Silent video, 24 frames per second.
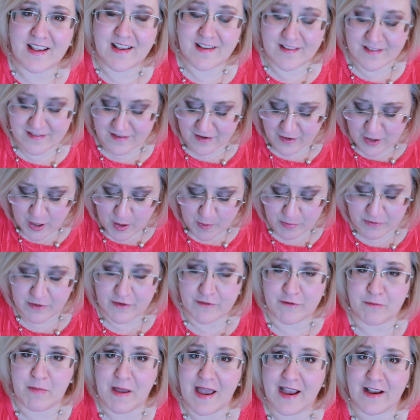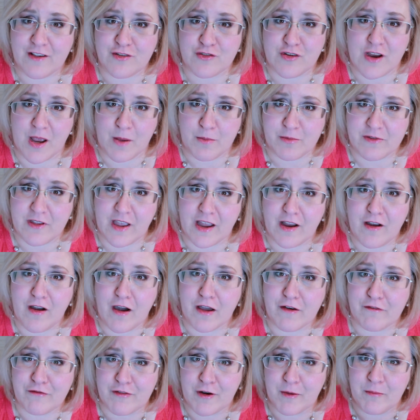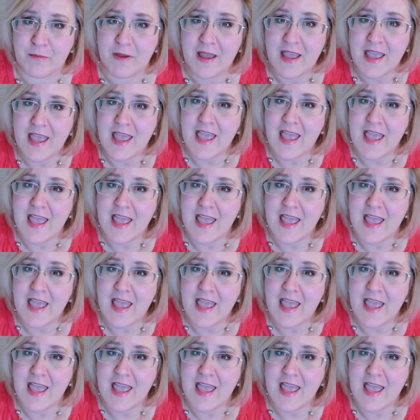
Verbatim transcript: is a couple of bag straps I got from